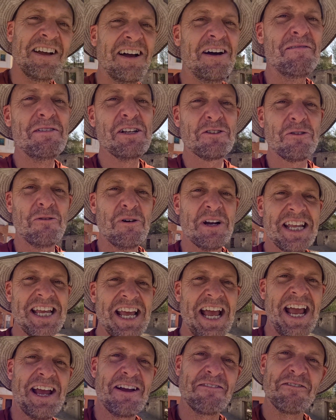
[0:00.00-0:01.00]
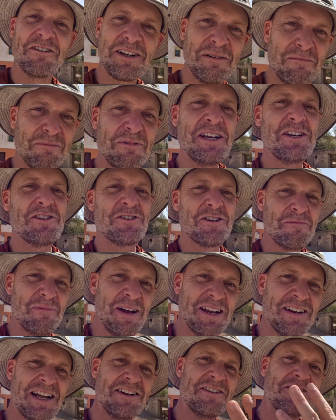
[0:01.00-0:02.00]
at 28, which I'm pretty sure
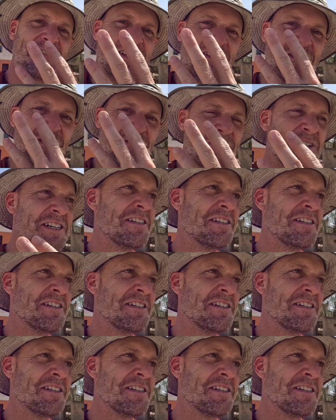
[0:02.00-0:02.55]
meant I just did 3